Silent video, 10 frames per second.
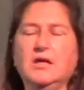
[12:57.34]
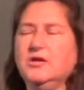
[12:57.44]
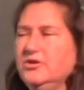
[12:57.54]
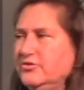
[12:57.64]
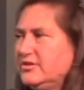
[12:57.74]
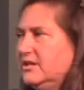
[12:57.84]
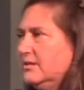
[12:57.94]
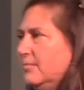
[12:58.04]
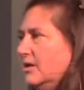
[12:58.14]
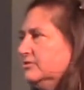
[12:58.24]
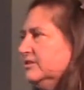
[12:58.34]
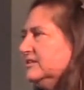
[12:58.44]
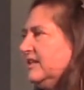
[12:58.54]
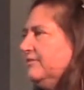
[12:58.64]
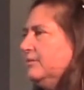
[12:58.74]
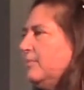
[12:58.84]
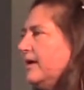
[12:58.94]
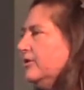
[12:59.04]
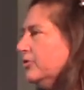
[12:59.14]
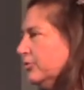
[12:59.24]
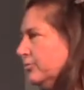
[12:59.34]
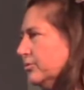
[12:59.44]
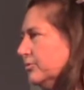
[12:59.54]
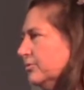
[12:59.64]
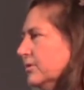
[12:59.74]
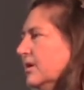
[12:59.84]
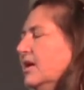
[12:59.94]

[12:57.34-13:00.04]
Usually the mantra is given by your guru.